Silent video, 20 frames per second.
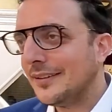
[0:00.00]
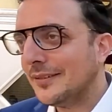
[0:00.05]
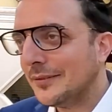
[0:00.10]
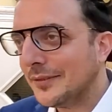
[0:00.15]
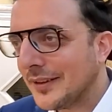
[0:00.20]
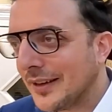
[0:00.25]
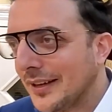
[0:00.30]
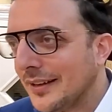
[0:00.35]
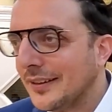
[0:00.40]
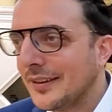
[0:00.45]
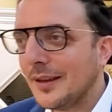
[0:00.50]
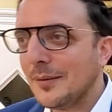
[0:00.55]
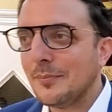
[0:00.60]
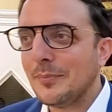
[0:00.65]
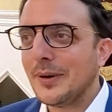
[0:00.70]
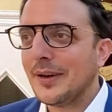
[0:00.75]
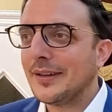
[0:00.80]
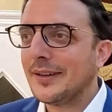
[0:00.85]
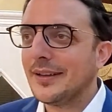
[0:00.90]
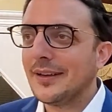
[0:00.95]
V'chein ten
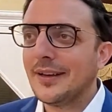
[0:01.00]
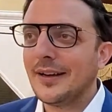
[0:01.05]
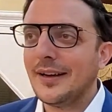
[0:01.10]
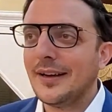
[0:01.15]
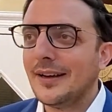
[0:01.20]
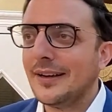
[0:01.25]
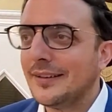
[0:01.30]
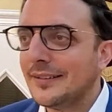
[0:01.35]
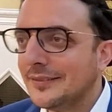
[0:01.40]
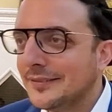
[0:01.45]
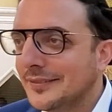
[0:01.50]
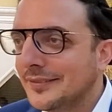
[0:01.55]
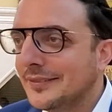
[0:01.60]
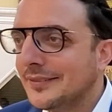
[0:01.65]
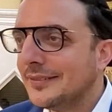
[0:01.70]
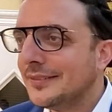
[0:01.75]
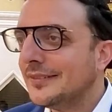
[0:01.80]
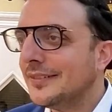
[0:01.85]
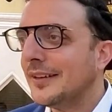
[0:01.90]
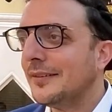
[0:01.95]
pachtecha,
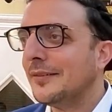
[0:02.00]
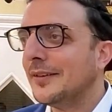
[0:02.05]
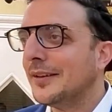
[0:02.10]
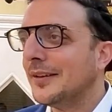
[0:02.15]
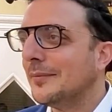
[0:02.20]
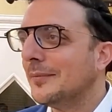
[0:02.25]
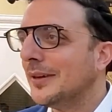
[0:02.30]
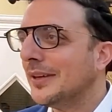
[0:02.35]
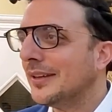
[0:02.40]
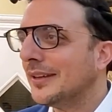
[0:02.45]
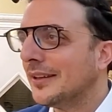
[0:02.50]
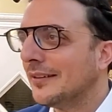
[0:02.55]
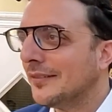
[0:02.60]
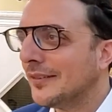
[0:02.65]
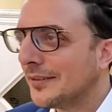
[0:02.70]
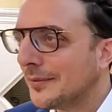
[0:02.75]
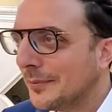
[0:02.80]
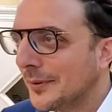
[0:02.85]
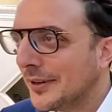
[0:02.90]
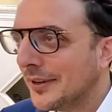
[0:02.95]
they really meant give
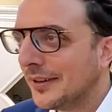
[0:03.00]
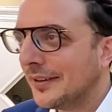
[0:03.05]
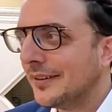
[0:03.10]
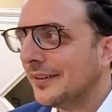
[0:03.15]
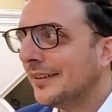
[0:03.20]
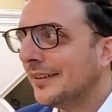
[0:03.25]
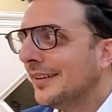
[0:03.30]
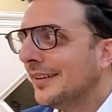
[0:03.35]
us money.